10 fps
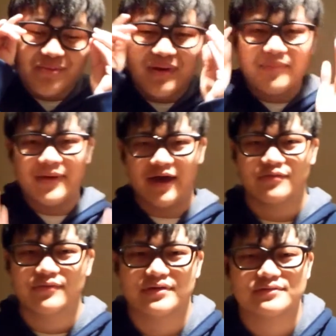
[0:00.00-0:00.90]
talk about
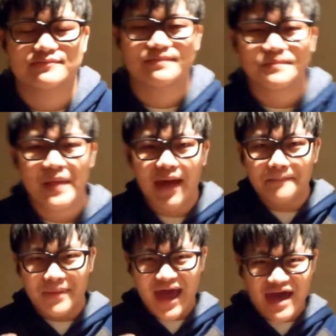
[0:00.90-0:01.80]
pathways.
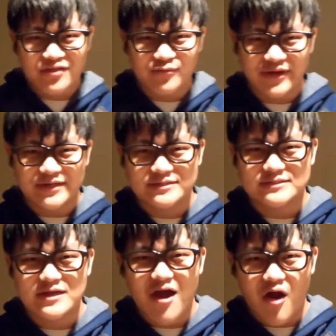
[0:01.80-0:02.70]

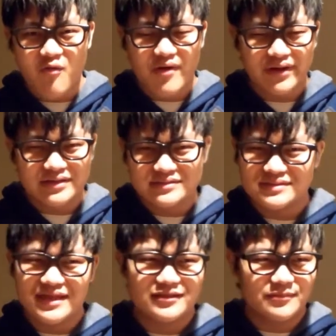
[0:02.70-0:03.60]
Pathways are
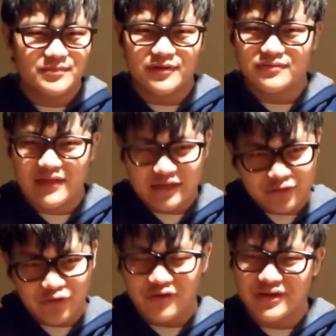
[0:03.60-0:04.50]
ways that that
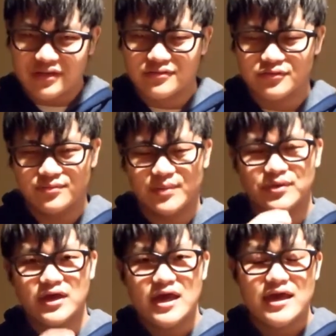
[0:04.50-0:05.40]
you are connected to your
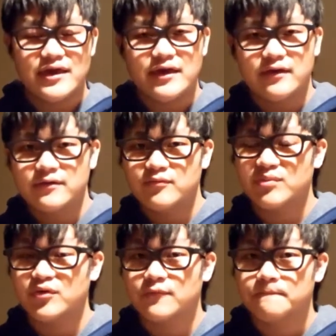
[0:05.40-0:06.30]
memory.
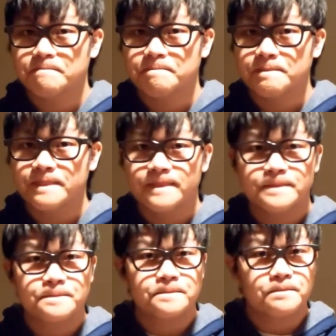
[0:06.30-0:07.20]
Remember,
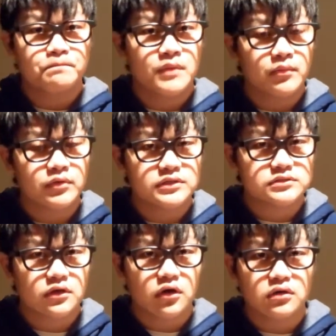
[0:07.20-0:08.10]

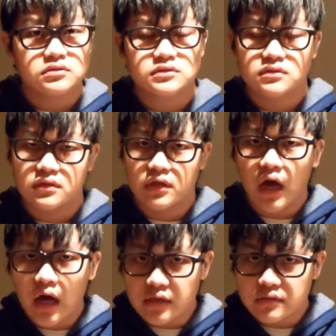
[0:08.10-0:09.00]
memories aren't
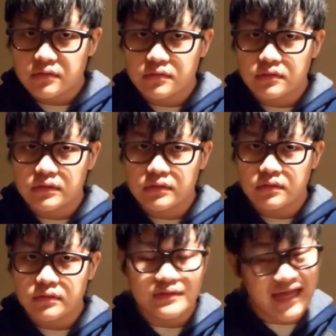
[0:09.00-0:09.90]
gone.
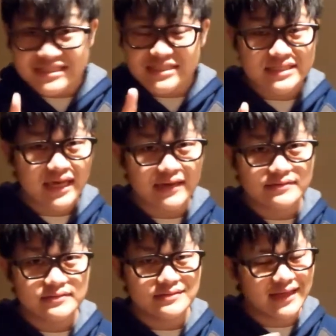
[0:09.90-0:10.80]
Not just
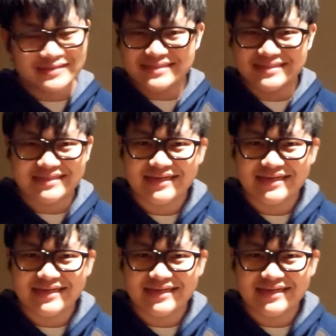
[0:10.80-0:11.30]
yet. Not